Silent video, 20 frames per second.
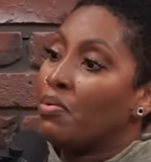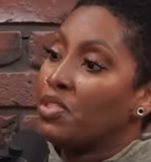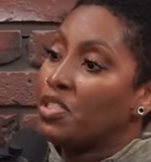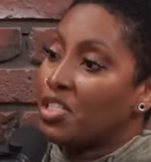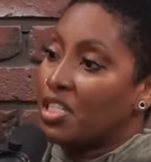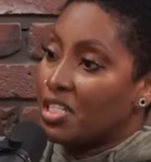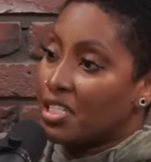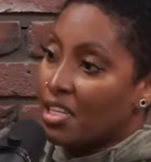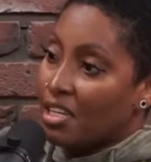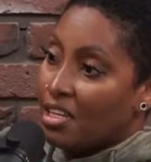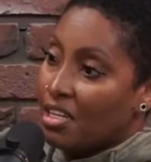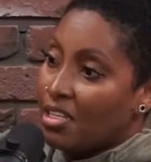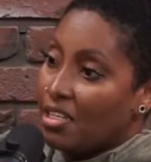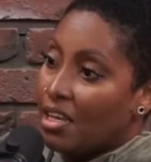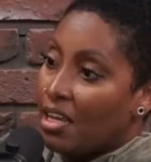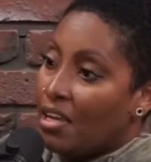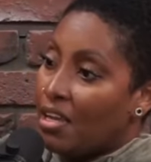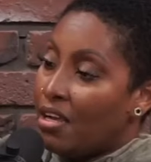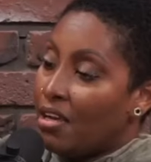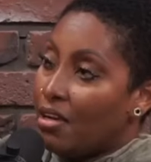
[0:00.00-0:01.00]
it was just a
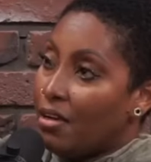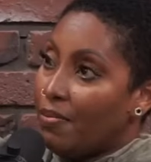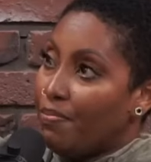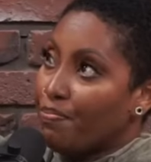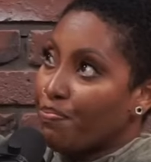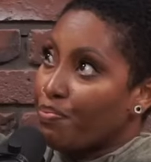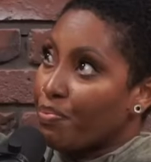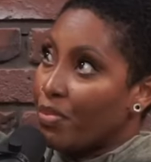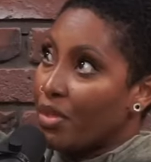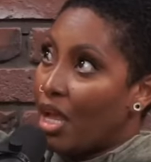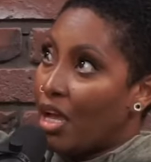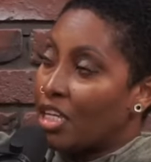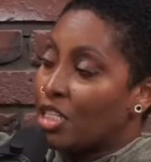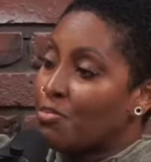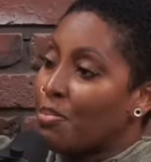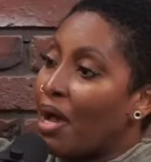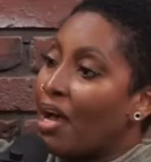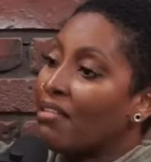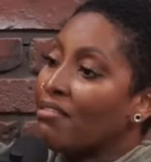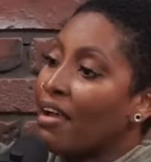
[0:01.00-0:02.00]
a, a
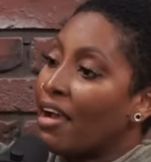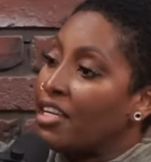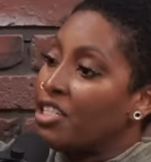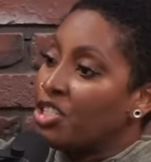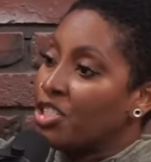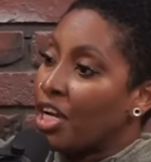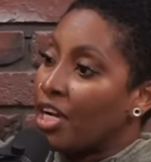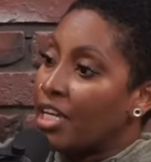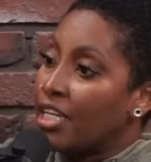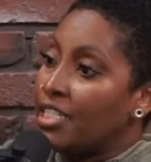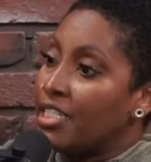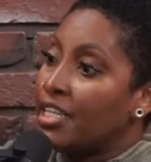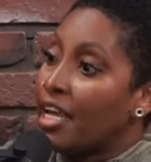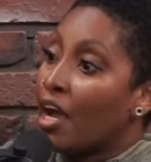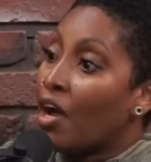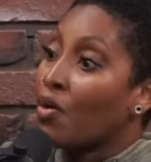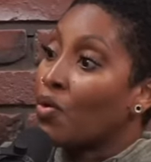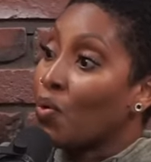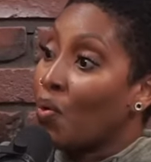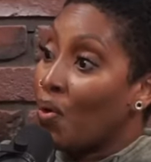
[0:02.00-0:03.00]
spotlight shining
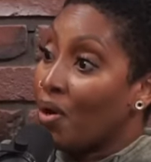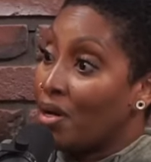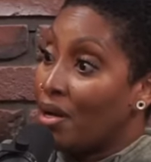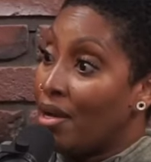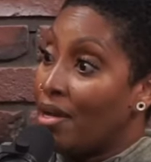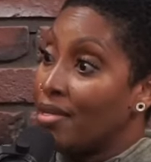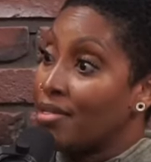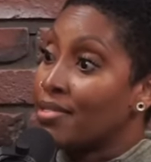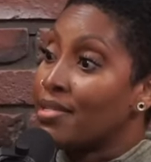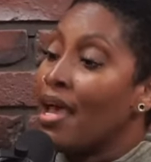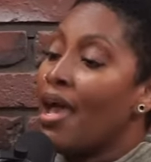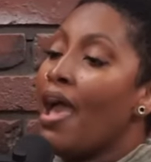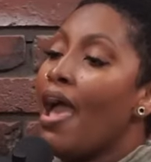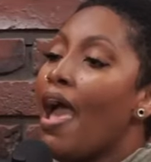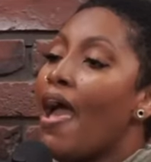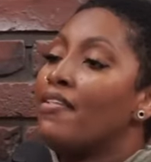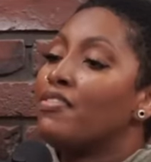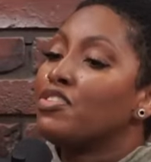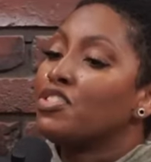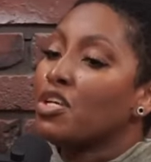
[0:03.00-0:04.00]
down on us
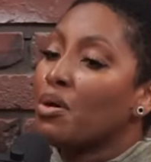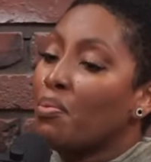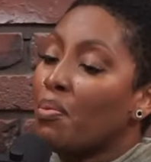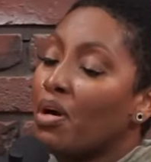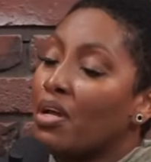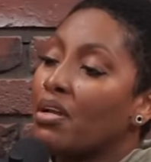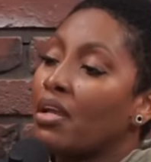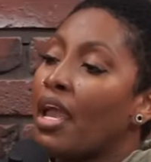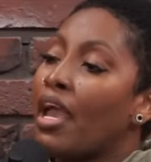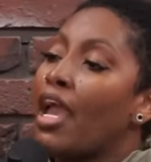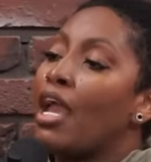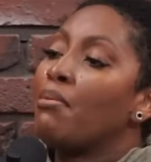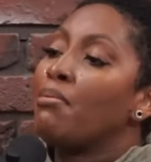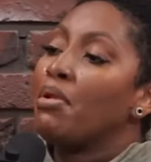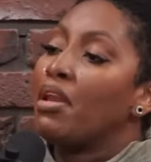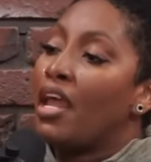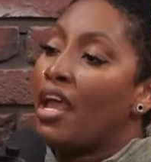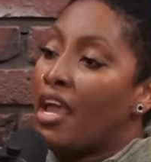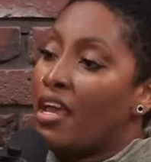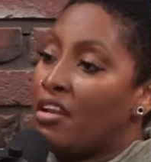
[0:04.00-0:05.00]
mm-hmm. and someone came
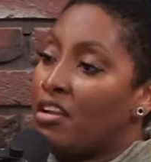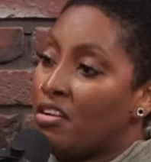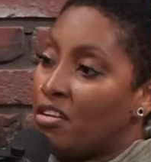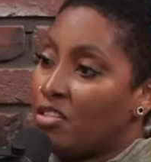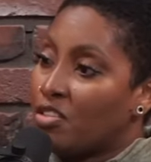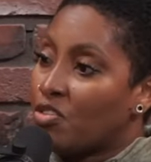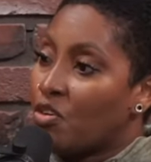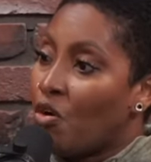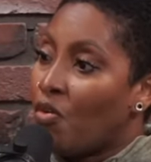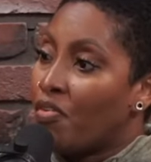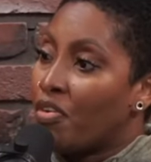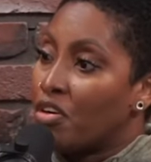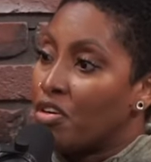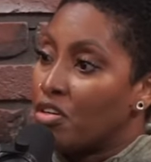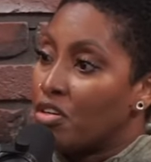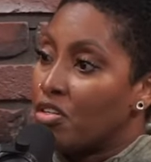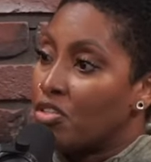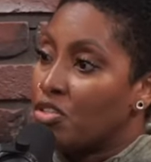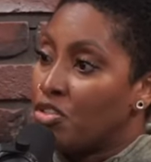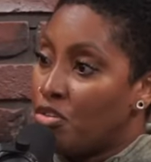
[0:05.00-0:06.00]
and handed us
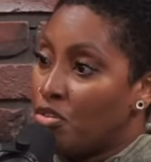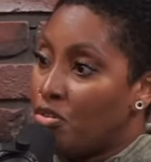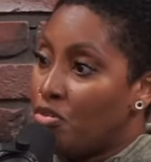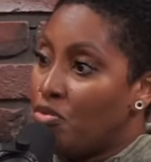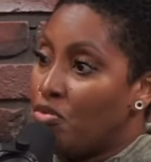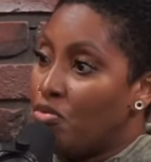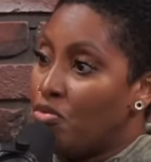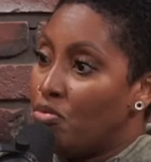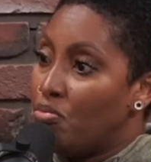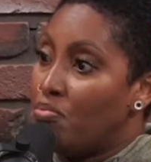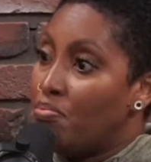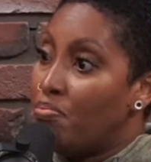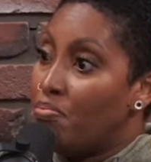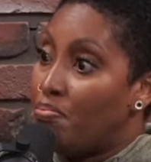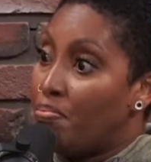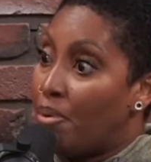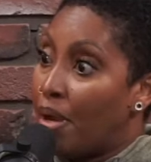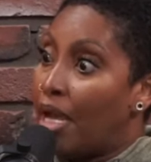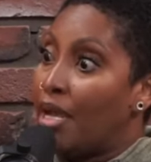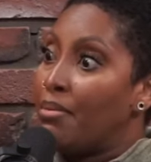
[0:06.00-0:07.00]
over two
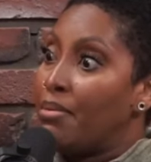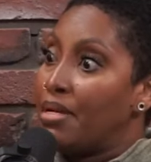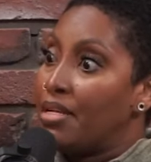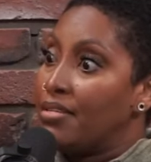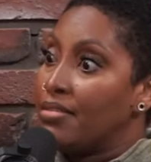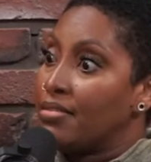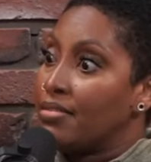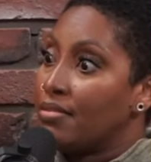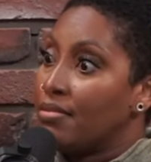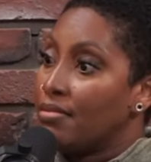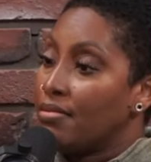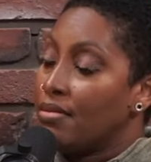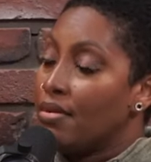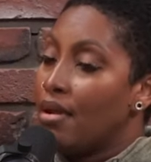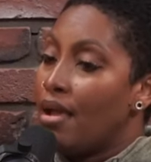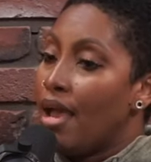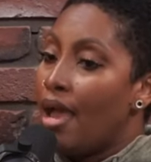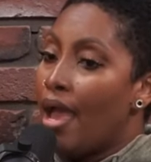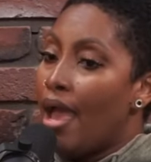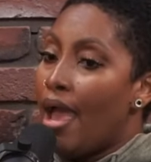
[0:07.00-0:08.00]
babies. Mm-hmm.
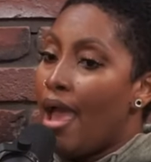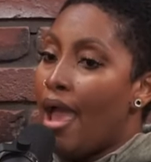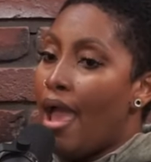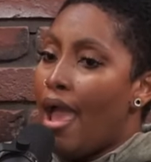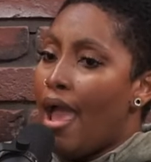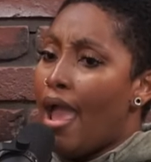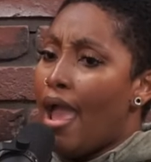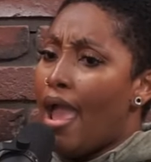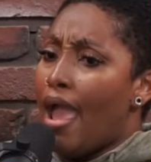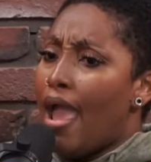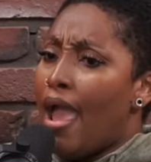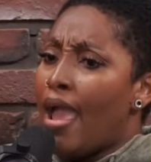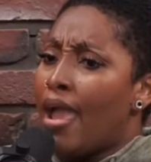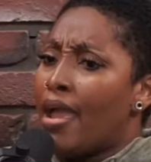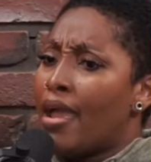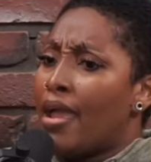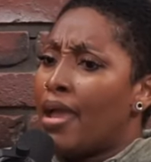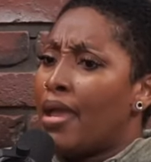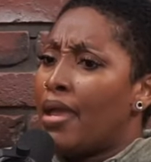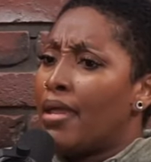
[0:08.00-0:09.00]
Mm-hmm.
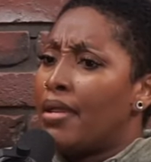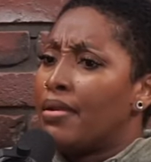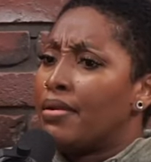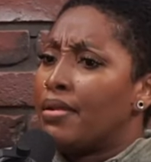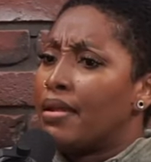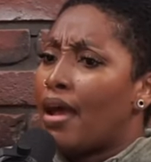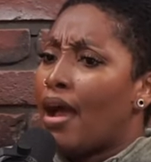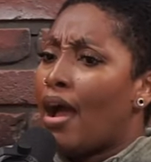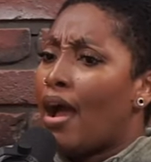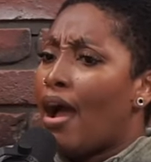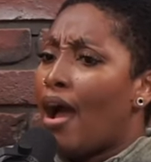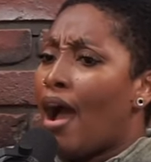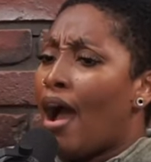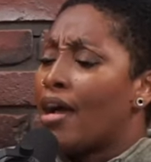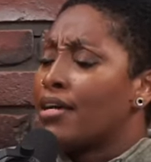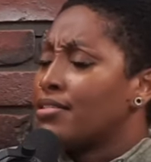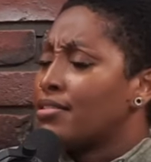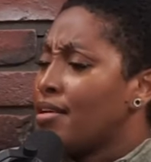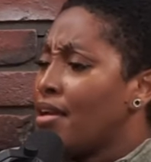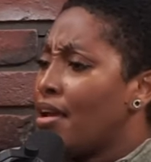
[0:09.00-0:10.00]
And I
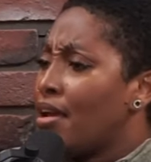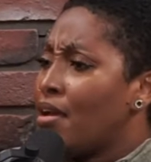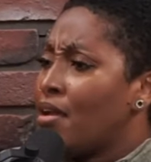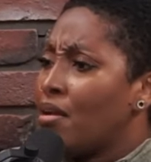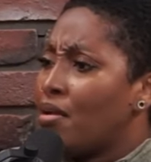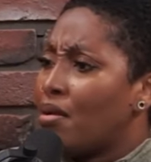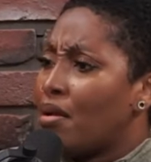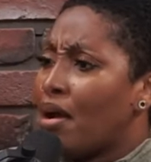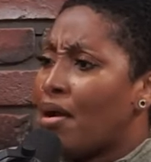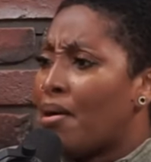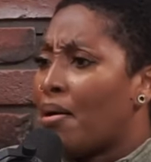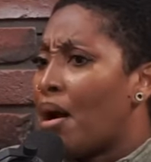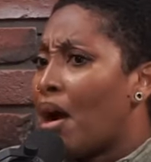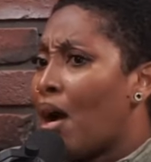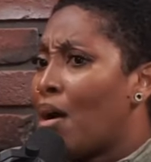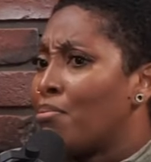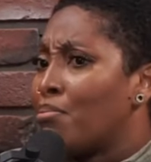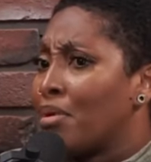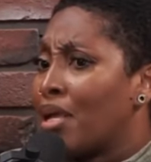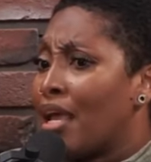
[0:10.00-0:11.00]
said,
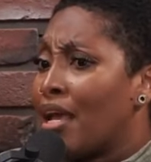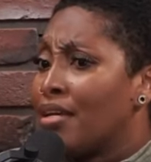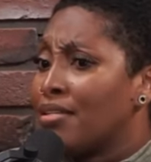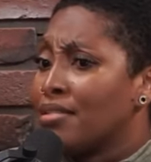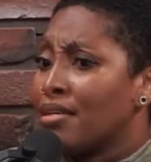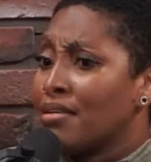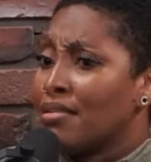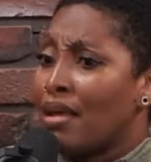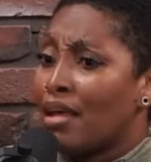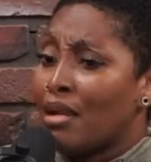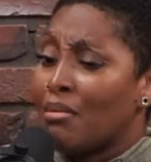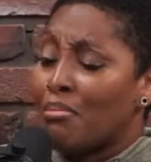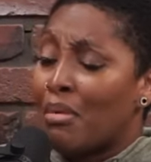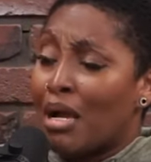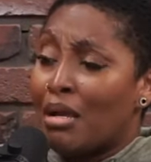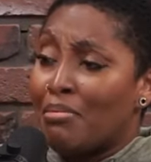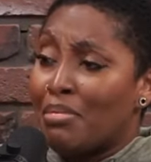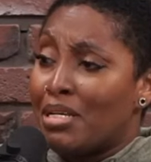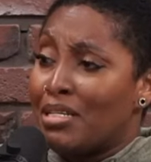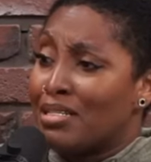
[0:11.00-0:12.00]
I'm guessing that it
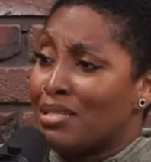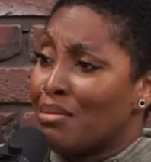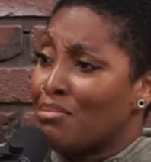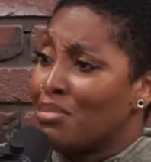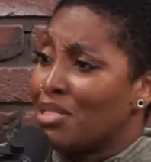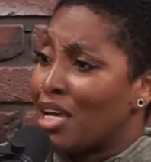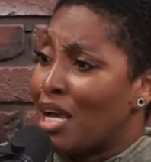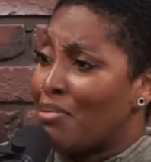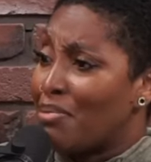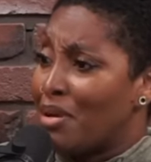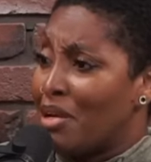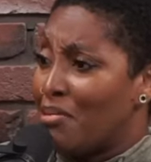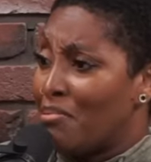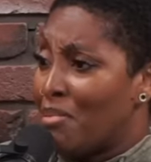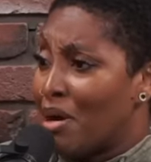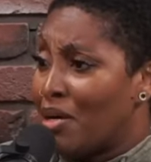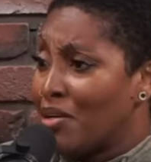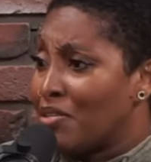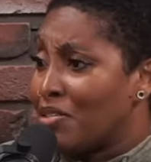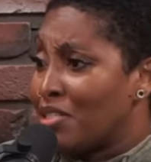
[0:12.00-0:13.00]
might be some type of
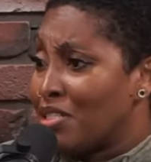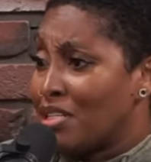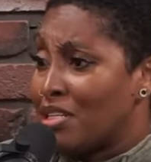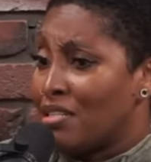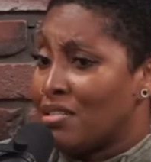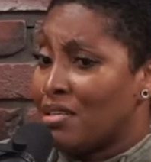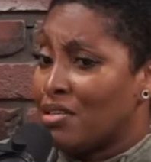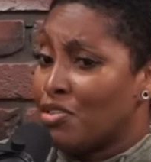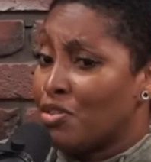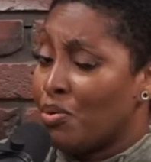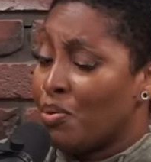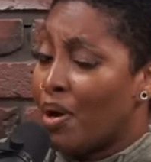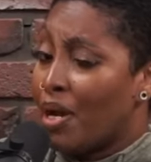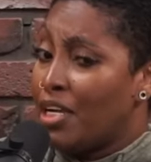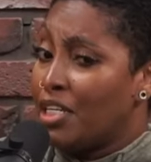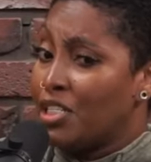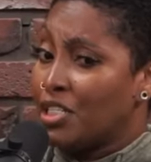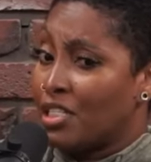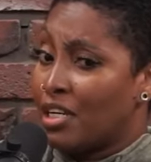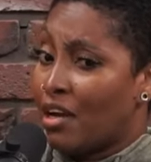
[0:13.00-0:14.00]
emergency
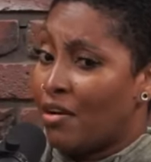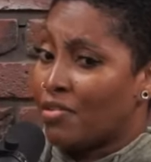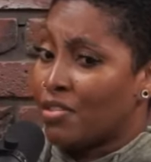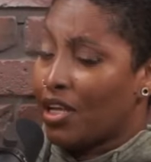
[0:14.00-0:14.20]
situation. I